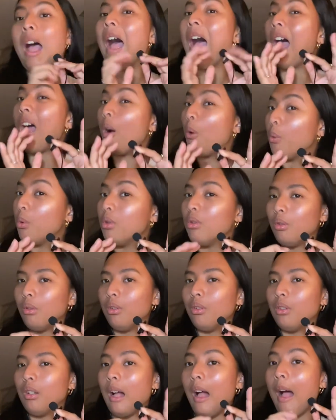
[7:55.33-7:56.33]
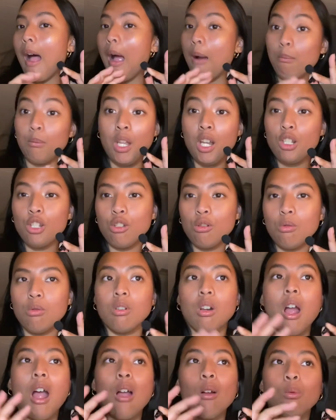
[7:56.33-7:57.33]
I will
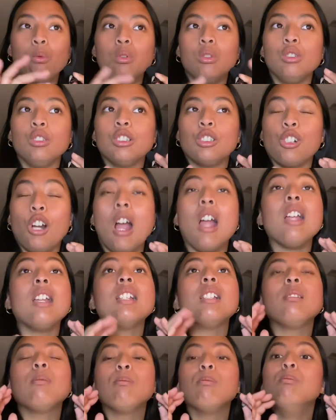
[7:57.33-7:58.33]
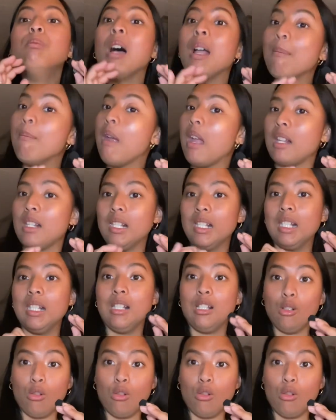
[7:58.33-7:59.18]
try it my best